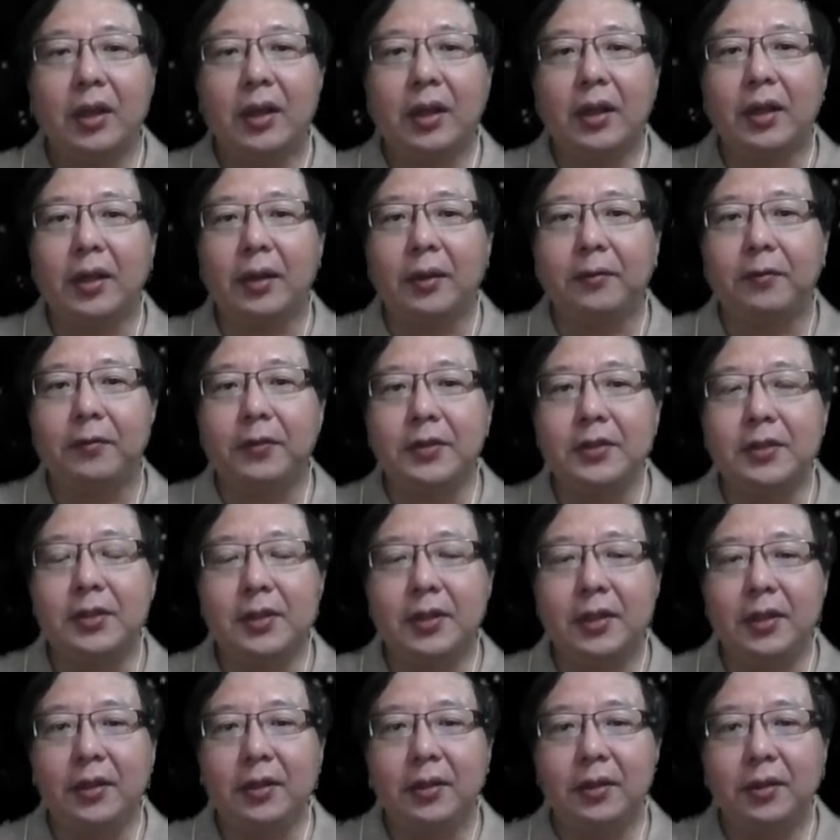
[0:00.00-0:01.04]

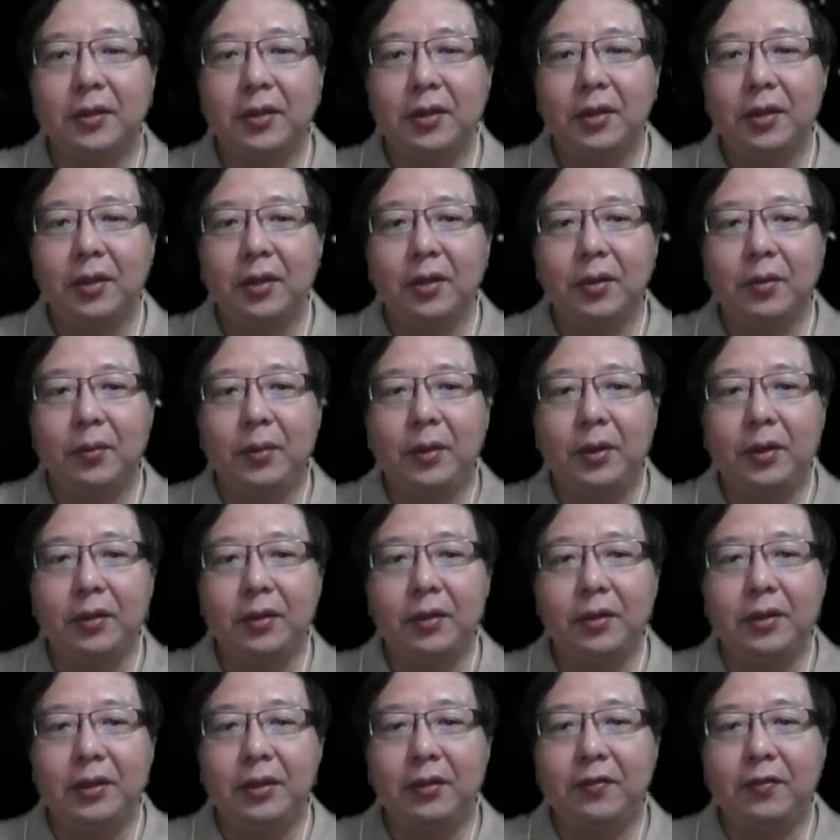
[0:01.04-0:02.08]
Firstly, we're going
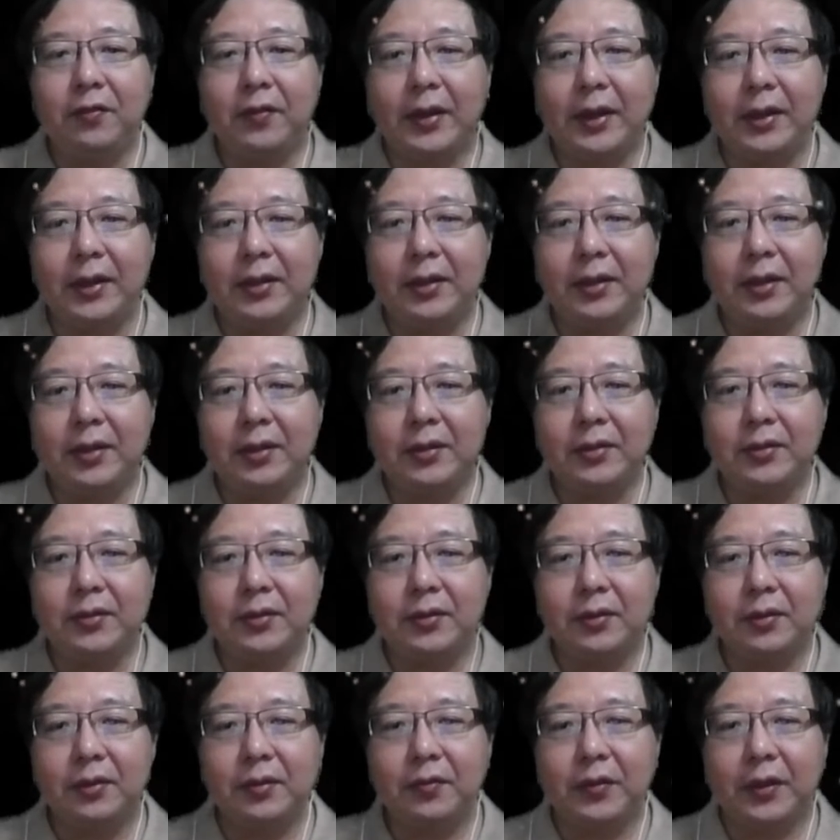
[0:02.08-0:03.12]
to define these
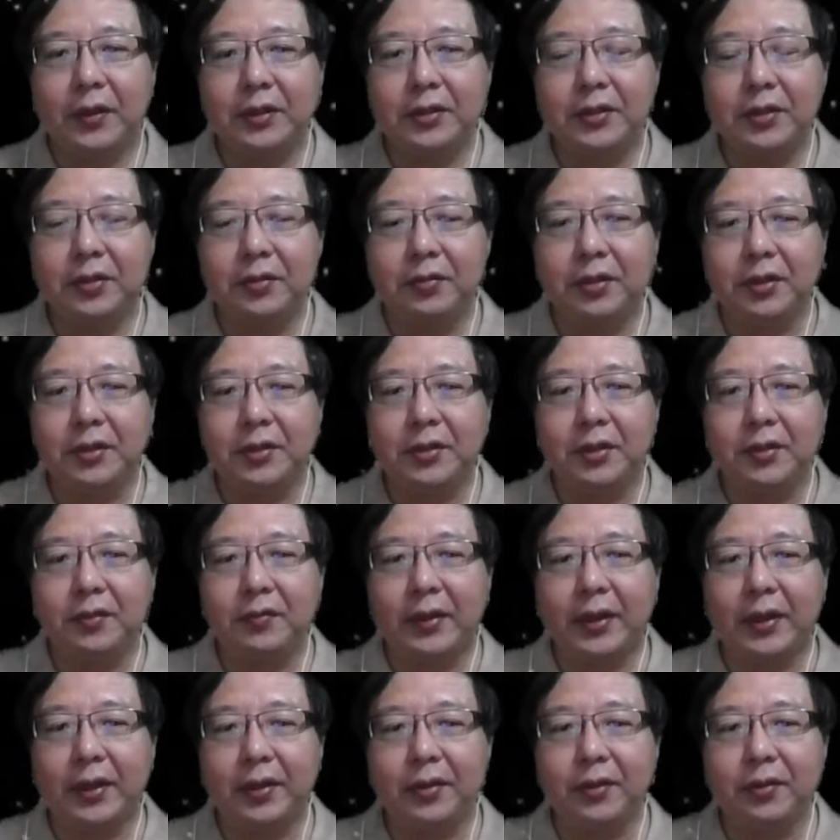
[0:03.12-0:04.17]
function return
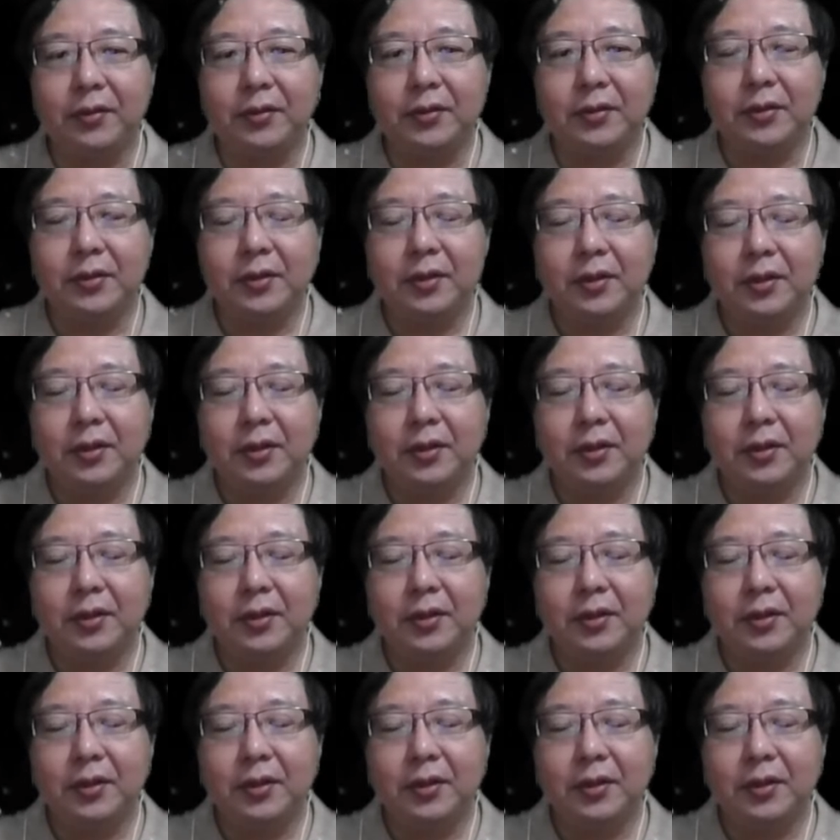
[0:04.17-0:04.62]
values